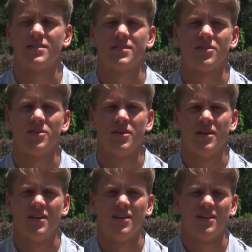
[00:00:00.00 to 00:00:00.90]
So
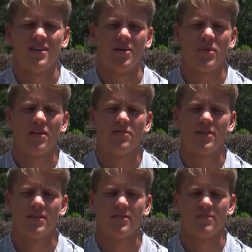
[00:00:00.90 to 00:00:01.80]
I'm not
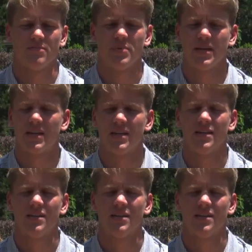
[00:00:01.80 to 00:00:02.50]
very picky.